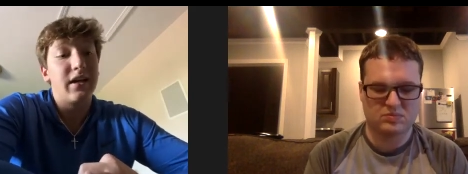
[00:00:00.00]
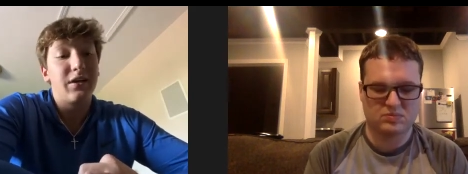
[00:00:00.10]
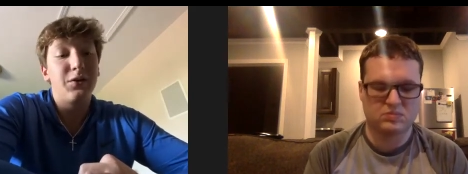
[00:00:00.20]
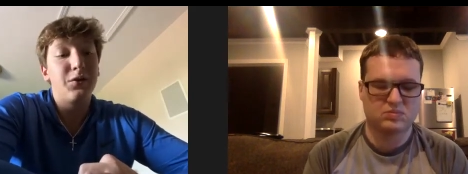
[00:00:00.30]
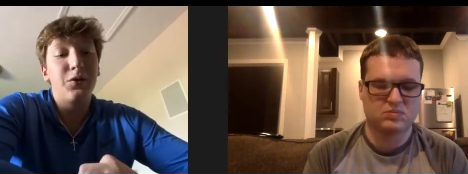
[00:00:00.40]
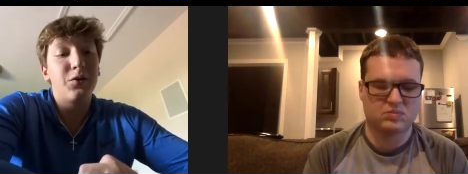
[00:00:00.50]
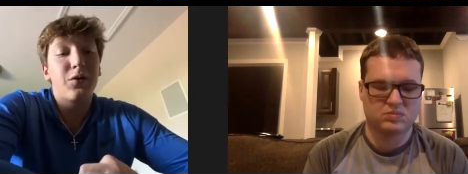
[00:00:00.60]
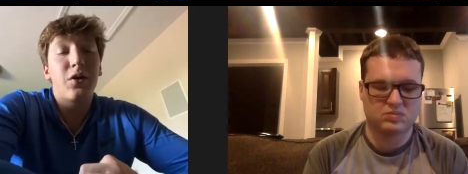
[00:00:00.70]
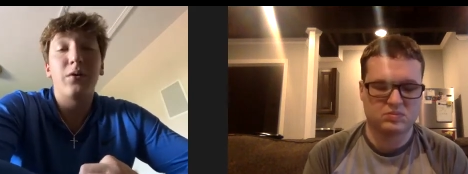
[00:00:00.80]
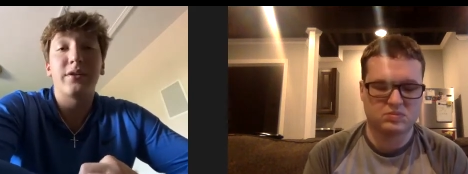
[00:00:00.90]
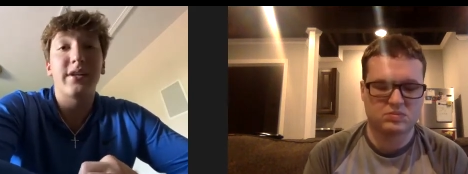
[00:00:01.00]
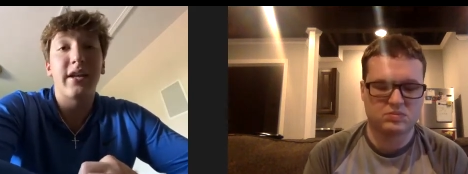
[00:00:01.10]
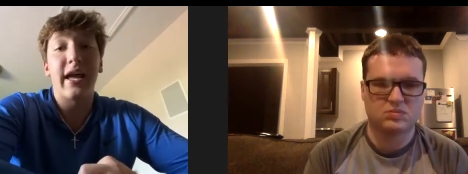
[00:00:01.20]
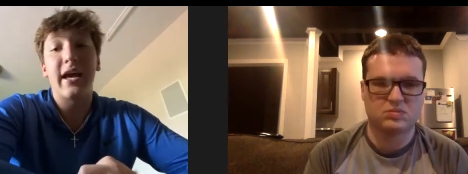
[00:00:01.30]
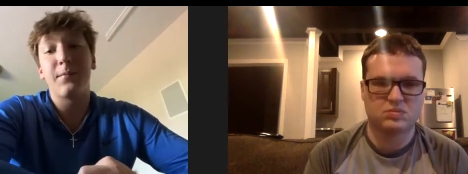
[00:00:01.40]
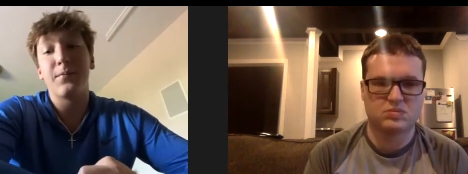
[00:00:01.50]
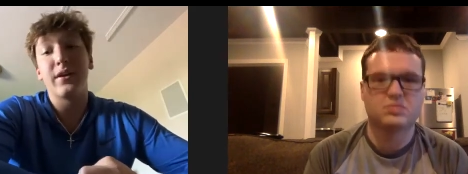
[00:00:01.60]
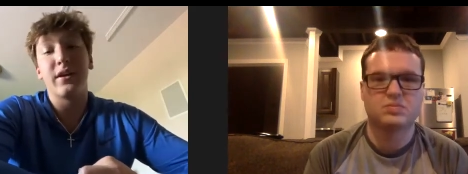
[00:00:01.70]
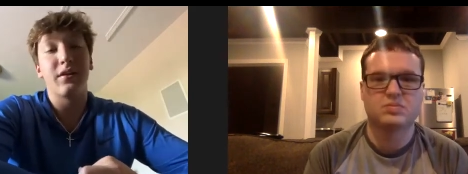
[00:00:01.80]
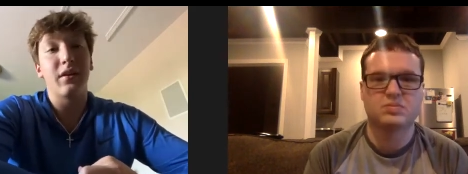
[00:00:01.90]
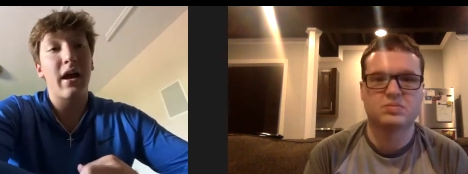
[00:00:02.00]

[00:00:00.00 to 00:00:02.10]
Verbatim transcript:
Speaker 1: you you don't know what's gonna happen and